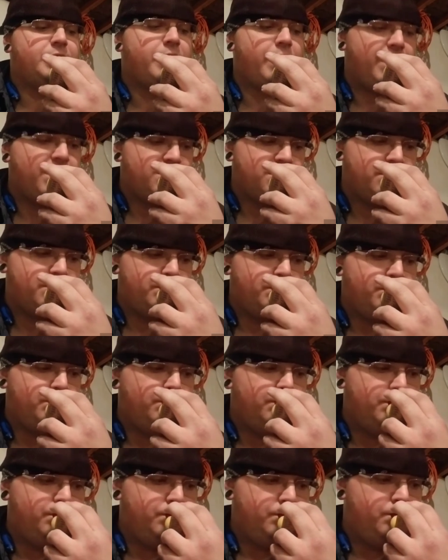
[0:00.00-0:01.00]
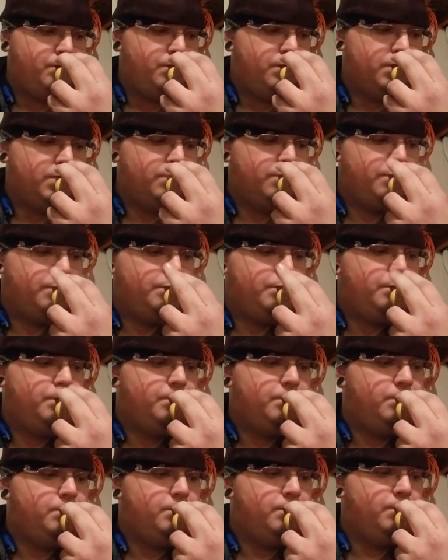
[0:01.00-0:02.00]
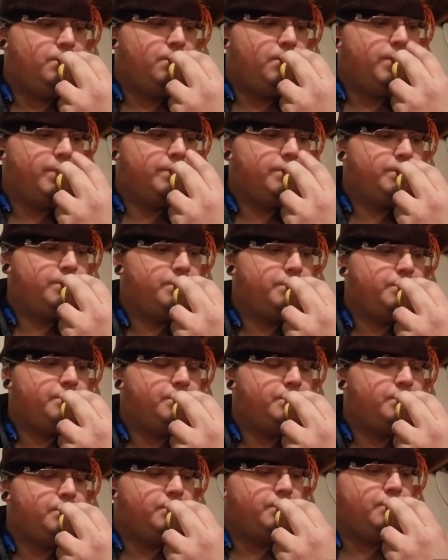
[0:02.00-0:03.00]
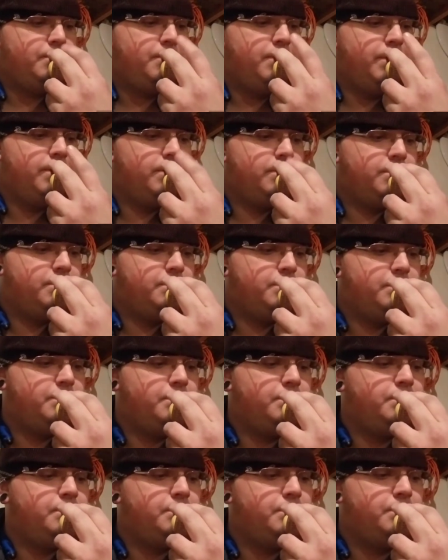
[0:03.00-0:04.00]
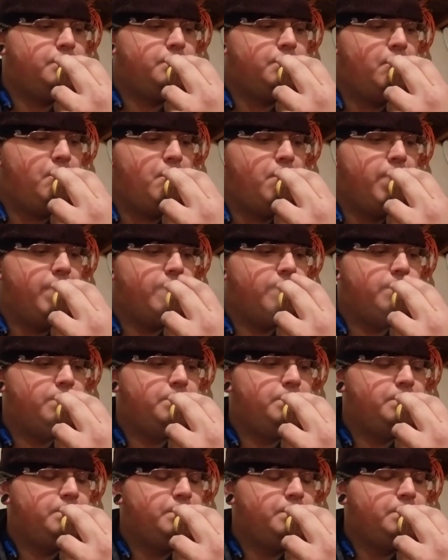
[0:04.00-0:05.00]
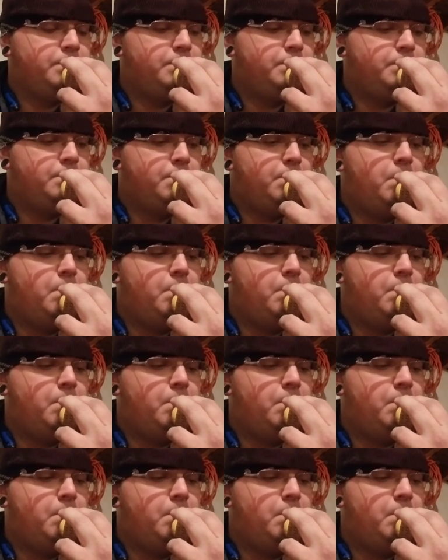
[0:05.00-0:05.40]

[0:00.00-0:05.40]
Nobody speaks.